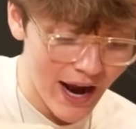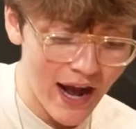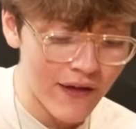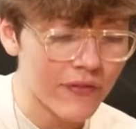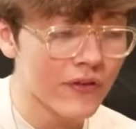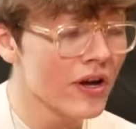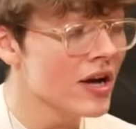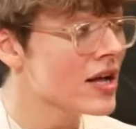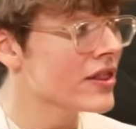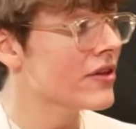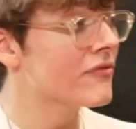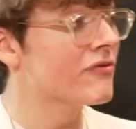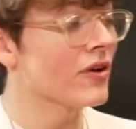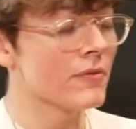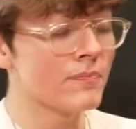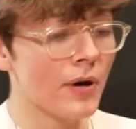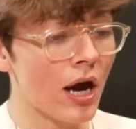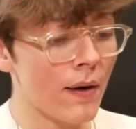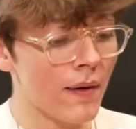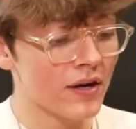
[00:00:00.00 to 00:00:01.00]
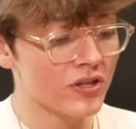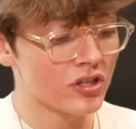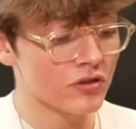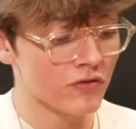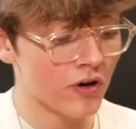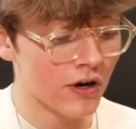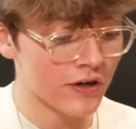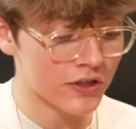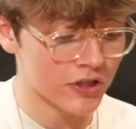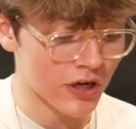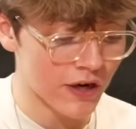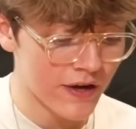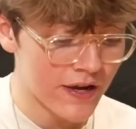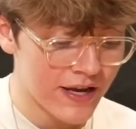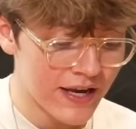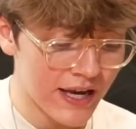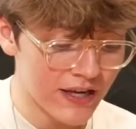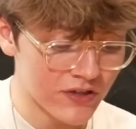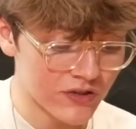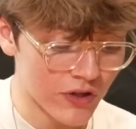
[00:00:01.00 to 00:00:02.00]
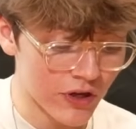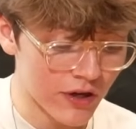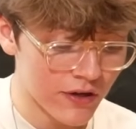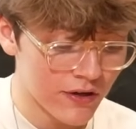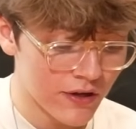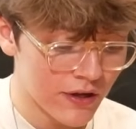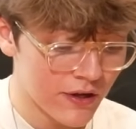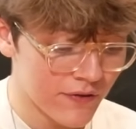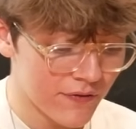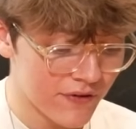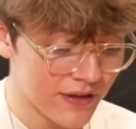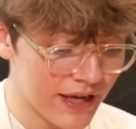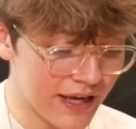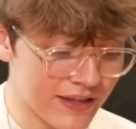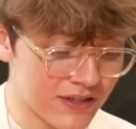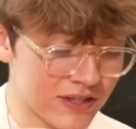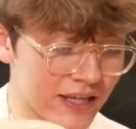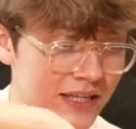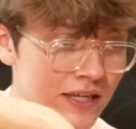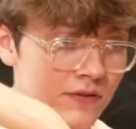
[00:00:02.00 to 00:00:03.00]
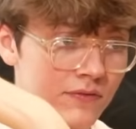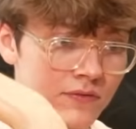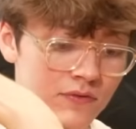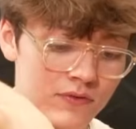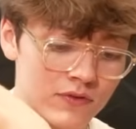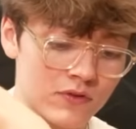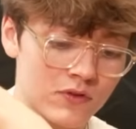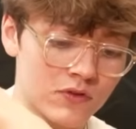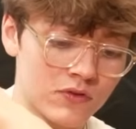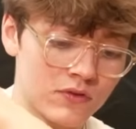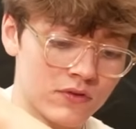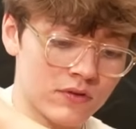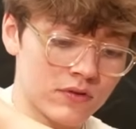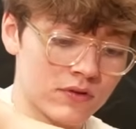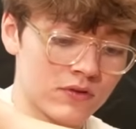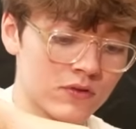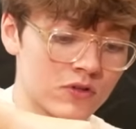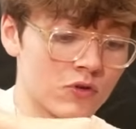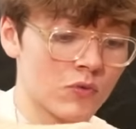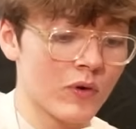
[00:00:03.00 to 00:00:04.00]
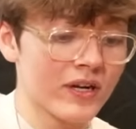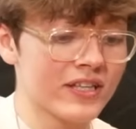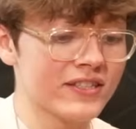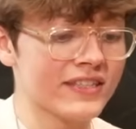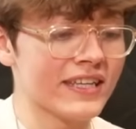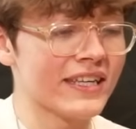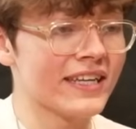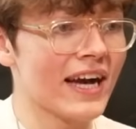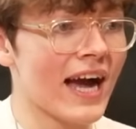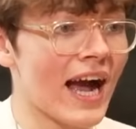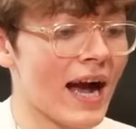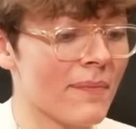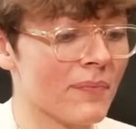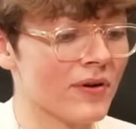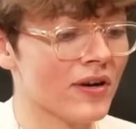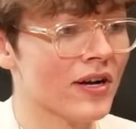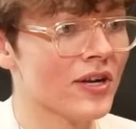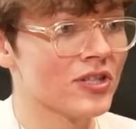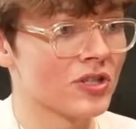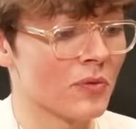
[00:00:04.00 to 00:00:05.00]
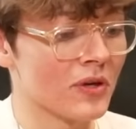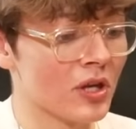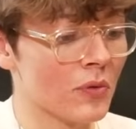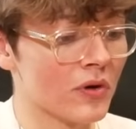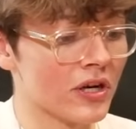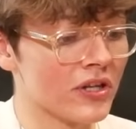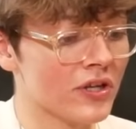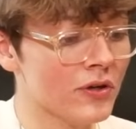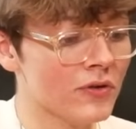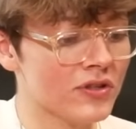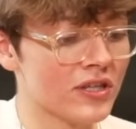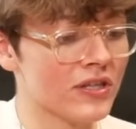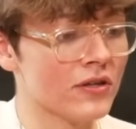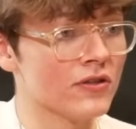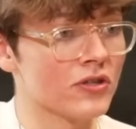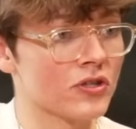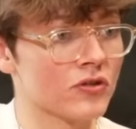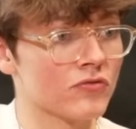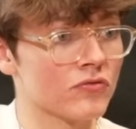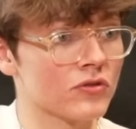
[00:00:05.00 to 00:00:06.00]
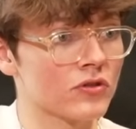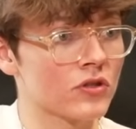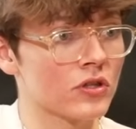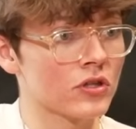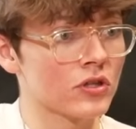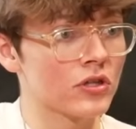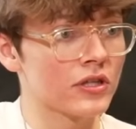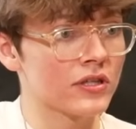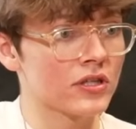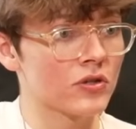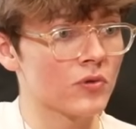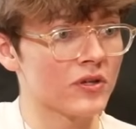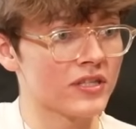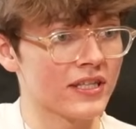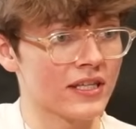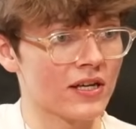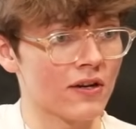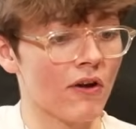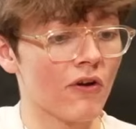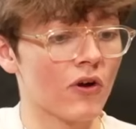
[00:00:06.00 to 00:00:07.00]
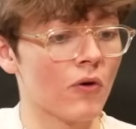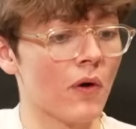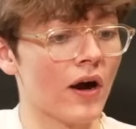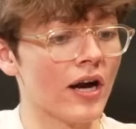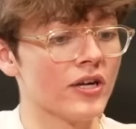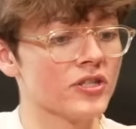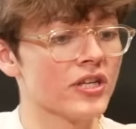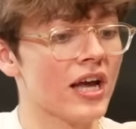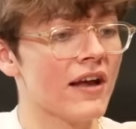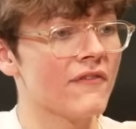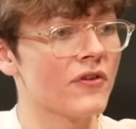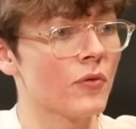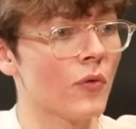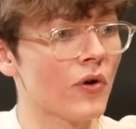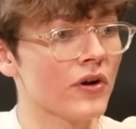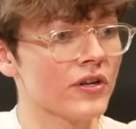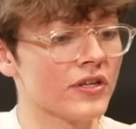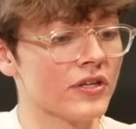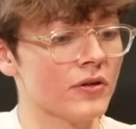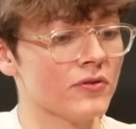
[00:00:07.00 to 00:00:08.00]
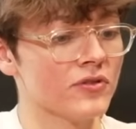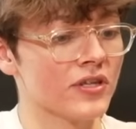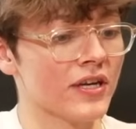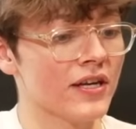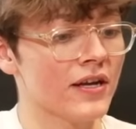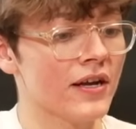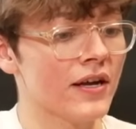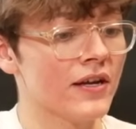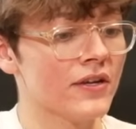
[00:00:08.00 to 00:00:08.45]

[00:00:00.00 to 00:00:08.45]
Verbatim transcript: And the fun part about sriracha is that it's like a twisty cap. So when you want to use it, you just twist it clockwise if you want to use it.